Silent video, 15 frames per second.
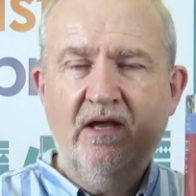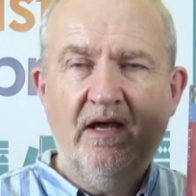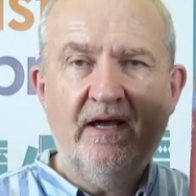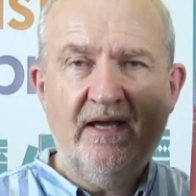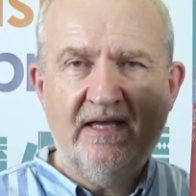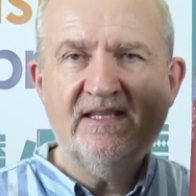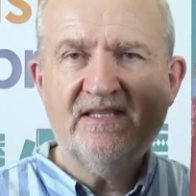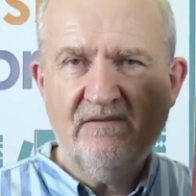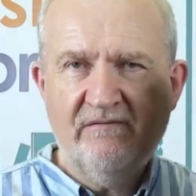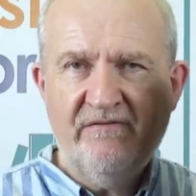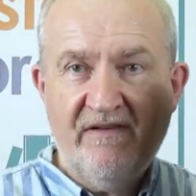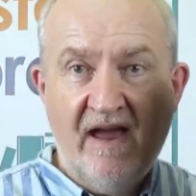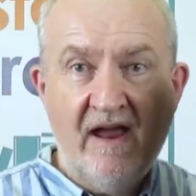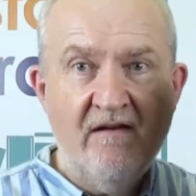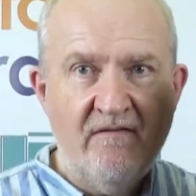Uh, it's
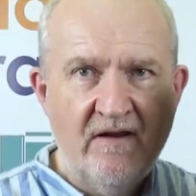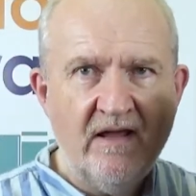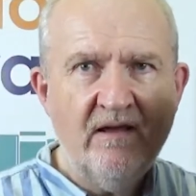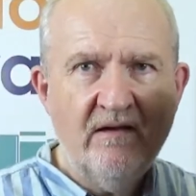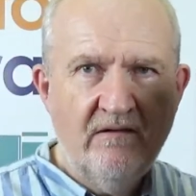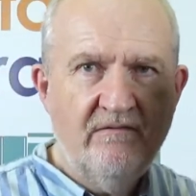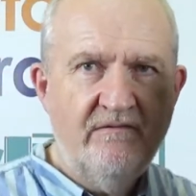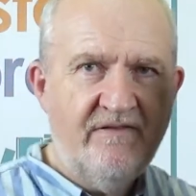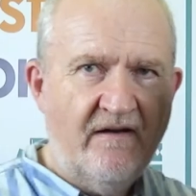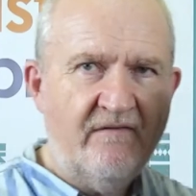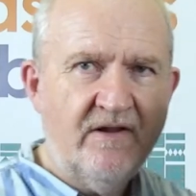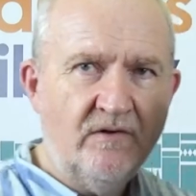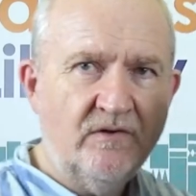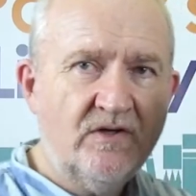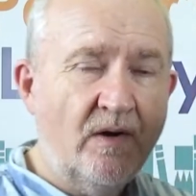very,
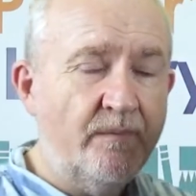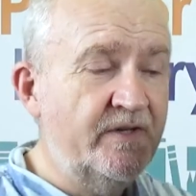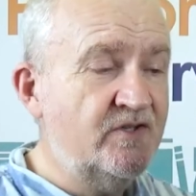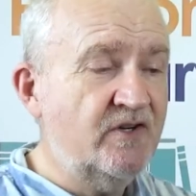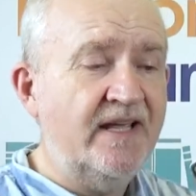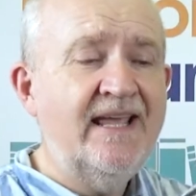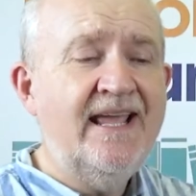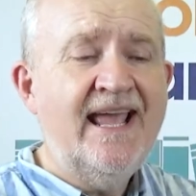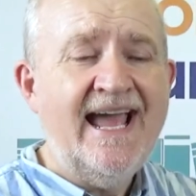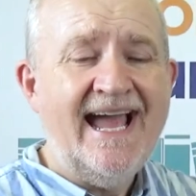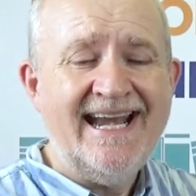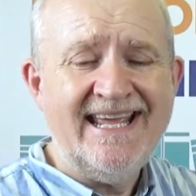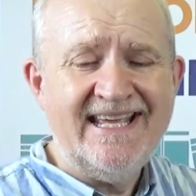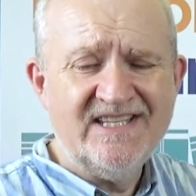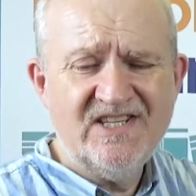very good commentary.
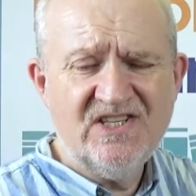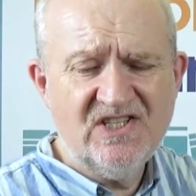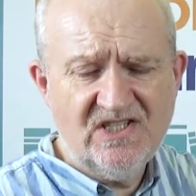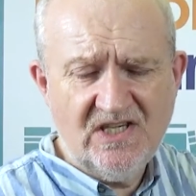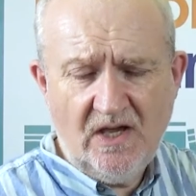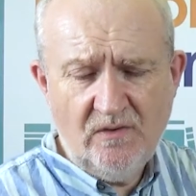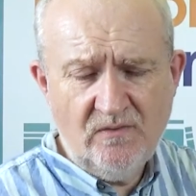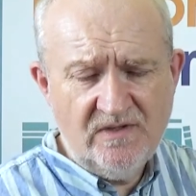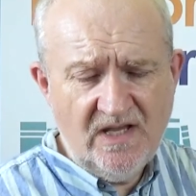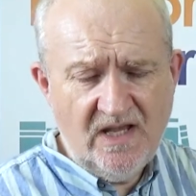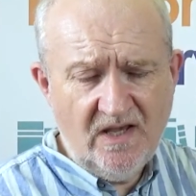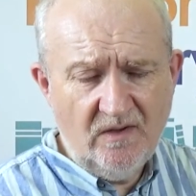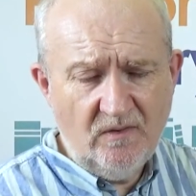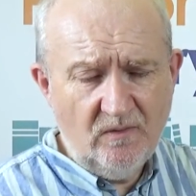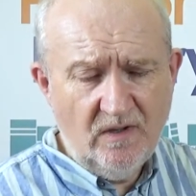And it's so
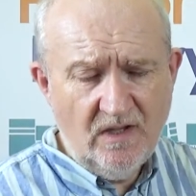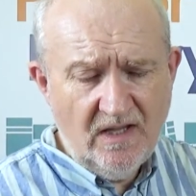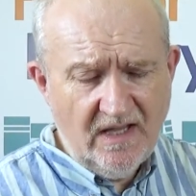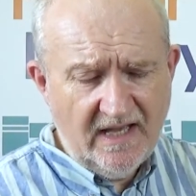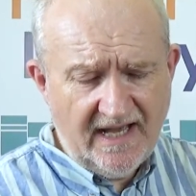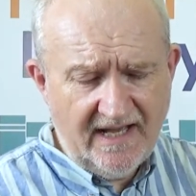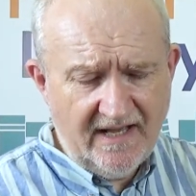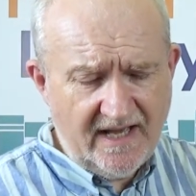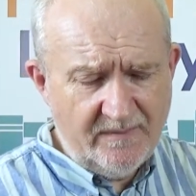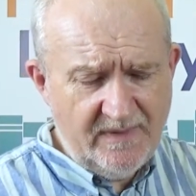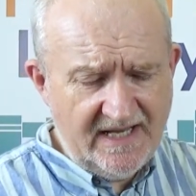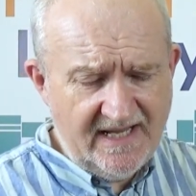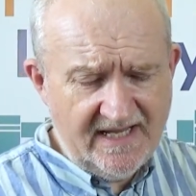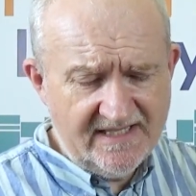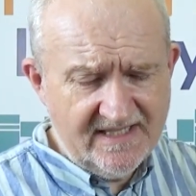new. Uh, I
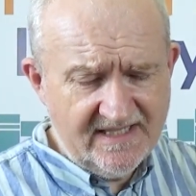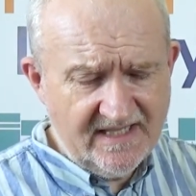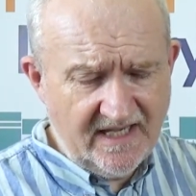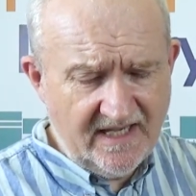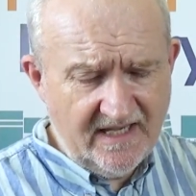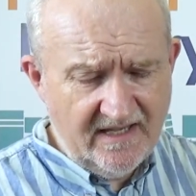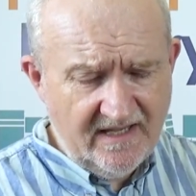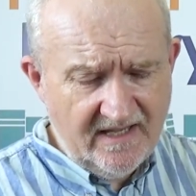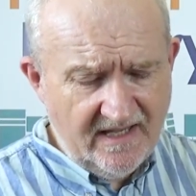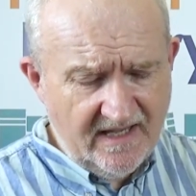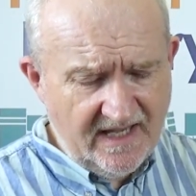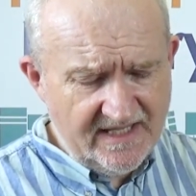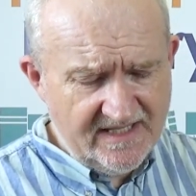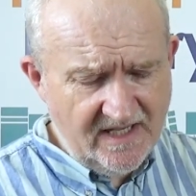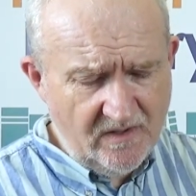mean, it's uh,
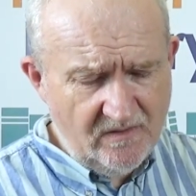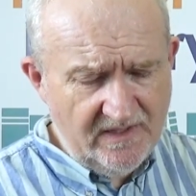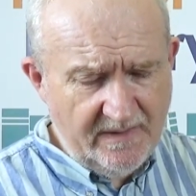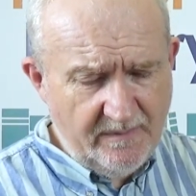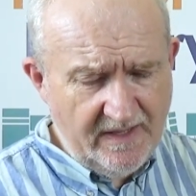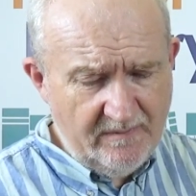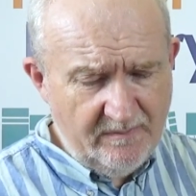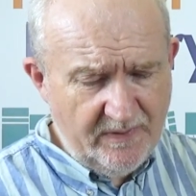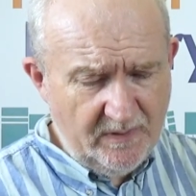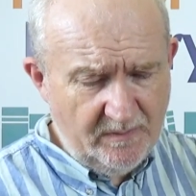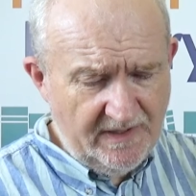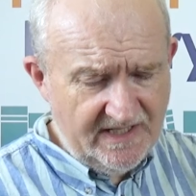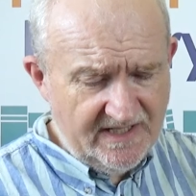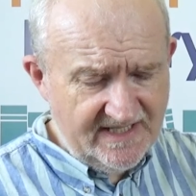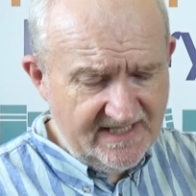it's only been
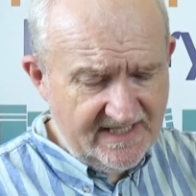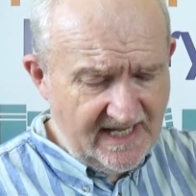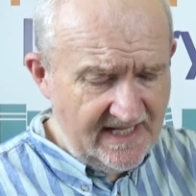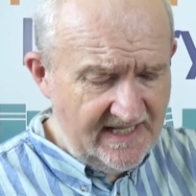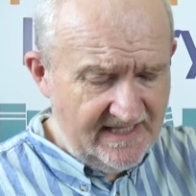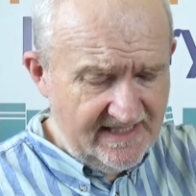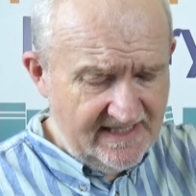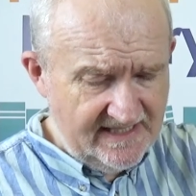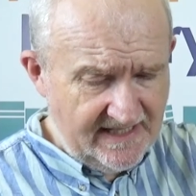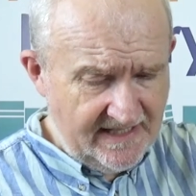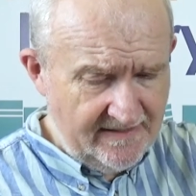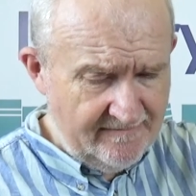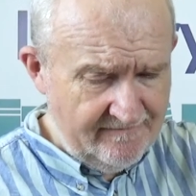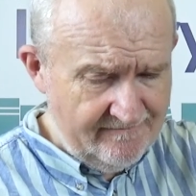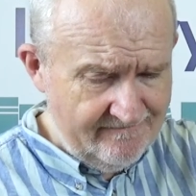published since
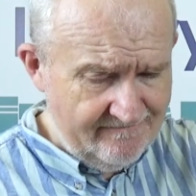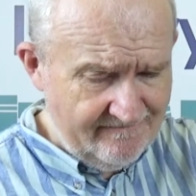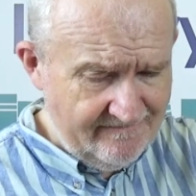um,